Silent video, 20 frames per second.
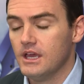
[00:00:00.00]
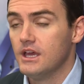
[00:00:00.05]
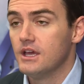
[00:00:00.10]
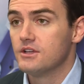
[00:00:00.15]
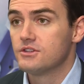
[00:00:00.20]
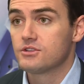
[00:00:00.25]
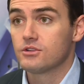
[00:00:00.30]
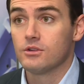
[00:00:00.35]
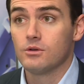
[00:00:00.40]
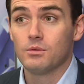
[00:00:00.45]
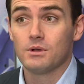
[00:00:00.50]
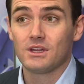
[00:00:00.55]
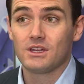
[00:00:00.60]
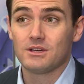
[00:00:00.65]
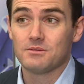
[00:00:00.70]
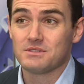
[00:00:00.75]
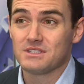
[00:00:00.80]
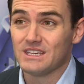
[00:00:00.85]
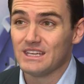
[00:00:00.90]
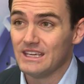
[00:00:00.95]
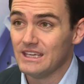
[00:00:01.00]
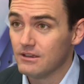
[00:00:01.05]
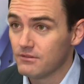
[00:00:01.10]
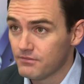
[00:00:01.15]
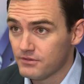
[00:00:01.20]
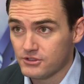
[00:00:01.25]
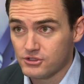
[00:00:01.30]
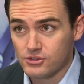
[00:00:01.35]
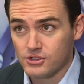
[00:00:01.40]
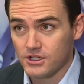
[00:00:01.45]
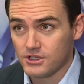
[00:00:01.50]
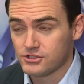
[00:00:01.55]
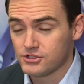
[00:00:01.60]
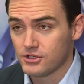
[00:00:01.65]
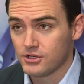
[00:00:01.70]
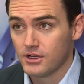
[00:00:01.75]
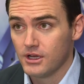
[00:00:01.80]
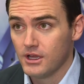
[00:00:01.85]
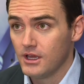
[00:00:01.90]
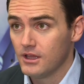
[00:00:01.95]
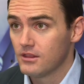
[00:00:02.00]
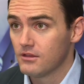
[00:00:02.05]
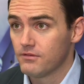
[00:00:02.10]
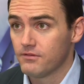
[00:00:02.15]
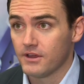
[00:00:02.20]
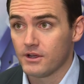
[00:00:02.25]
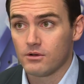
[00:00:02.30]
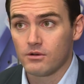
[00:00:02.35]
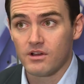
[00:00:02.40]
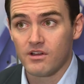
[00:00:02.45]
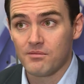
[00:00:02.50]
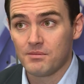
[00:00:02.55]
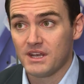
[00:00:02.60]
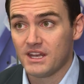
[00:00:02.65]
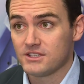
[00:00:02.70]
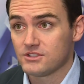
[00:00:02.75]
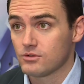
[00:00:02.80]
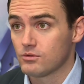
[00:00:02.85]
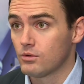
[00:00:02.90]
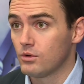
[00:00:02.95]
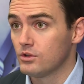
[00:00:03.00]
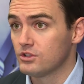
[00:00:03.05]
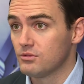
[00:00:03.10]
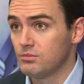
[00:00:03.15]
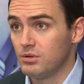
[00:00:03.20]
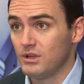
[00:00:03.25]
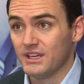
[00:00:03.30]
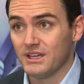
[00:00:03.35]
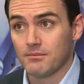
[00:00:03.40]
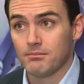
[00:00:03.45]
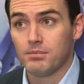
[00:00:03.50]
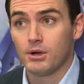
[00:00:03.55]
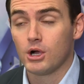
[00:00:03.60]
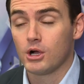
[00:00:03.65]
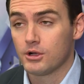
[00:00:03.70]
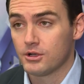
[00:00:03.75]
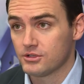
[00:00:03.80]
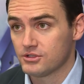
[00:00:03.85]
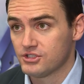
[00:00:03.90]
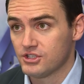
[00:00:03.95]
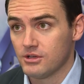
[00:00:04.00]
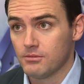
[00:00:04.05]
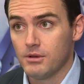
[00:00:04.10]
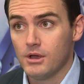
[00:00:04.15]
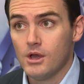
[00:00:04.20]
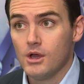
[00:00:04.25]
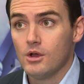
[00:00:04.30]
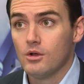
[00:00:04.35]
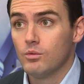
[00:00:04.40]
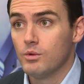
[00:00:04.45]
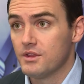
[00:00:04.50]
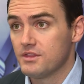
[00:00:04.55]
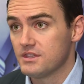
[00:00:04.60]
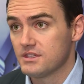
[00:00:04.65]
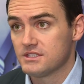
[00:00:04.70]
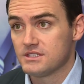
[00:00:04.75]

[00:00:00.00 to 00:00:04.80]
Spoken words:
Certainly when it comes to infrastructure, the federal government has a role to play in partnership with the